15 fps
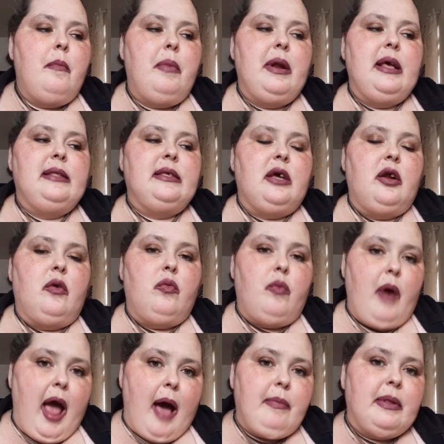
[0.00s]
but it's going to
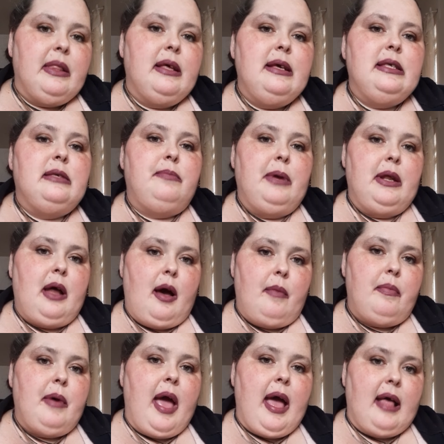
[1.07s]
rapidly speed
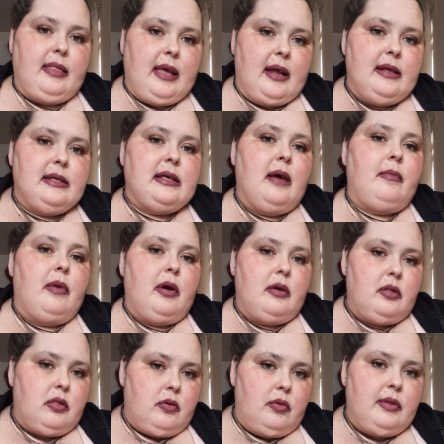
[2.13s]
up at the end of summer
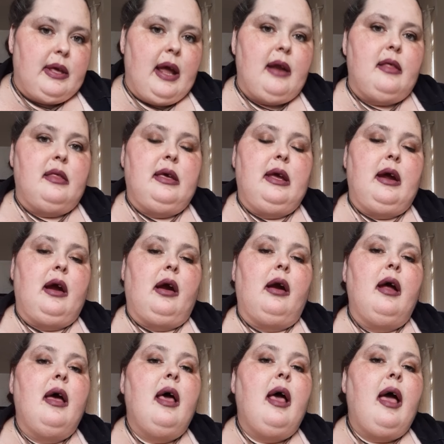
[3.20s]
through the end of the year.